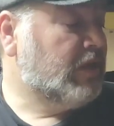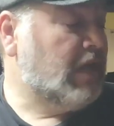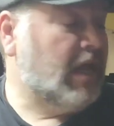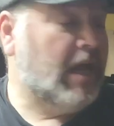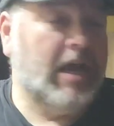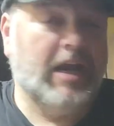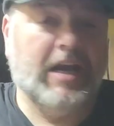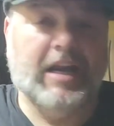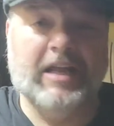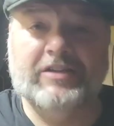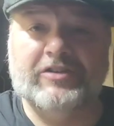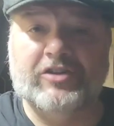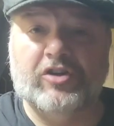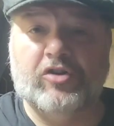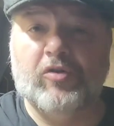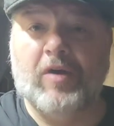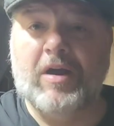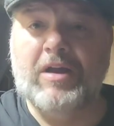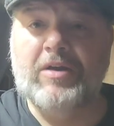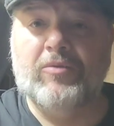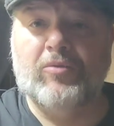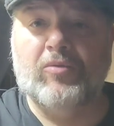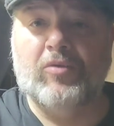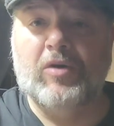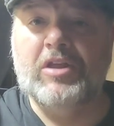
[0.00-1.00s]
And it's a
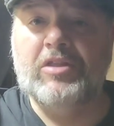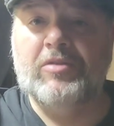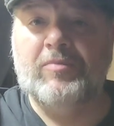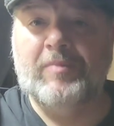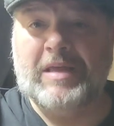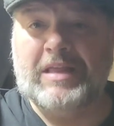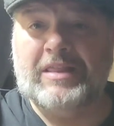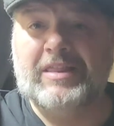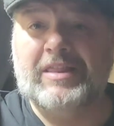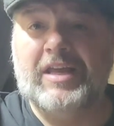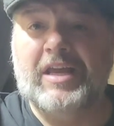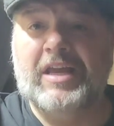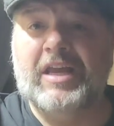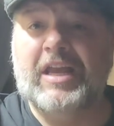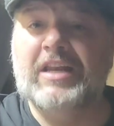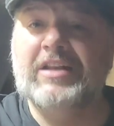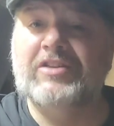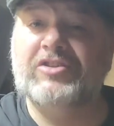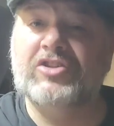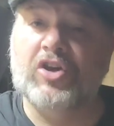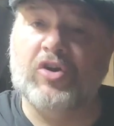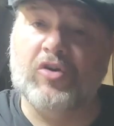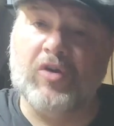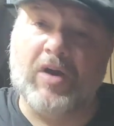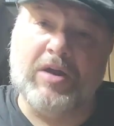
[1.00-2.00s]
great rhythmic thing, and
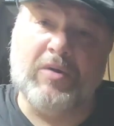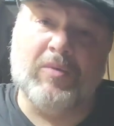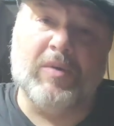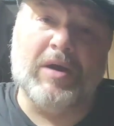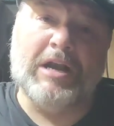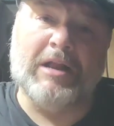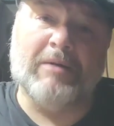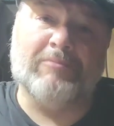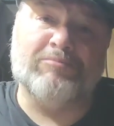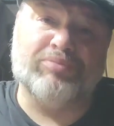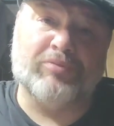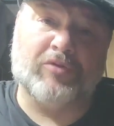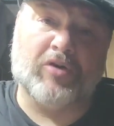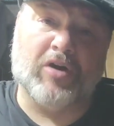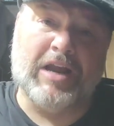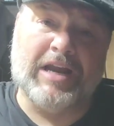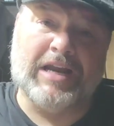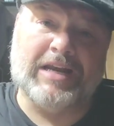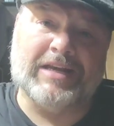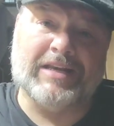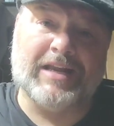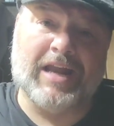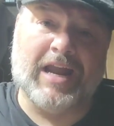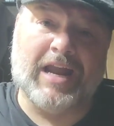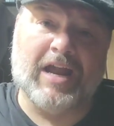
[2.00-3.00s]
it's a great way to
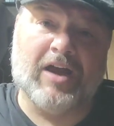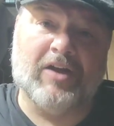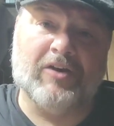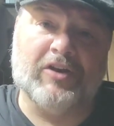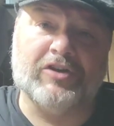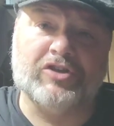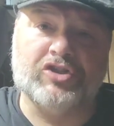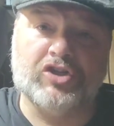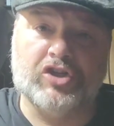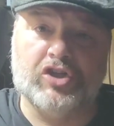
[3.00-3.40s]
break down a